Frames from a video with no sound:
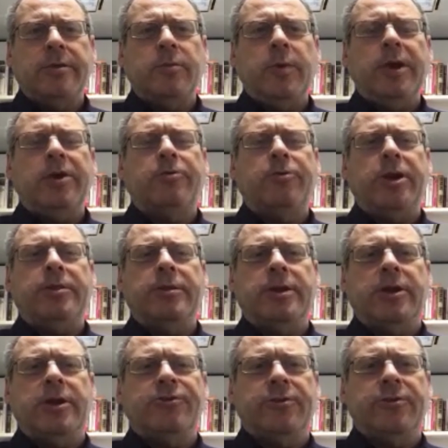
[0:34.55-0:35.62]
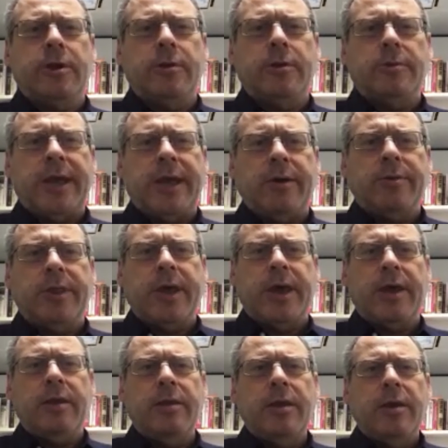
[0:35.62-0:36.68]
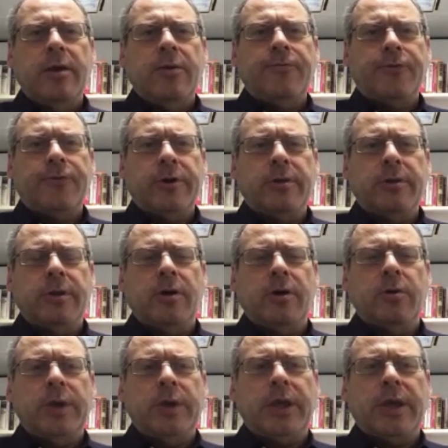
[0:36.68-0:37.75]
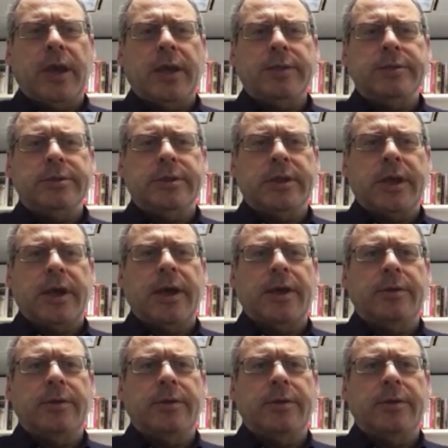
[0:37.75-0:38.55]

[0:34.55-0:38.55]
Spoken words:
And we agreed that I should go down there for a long weekend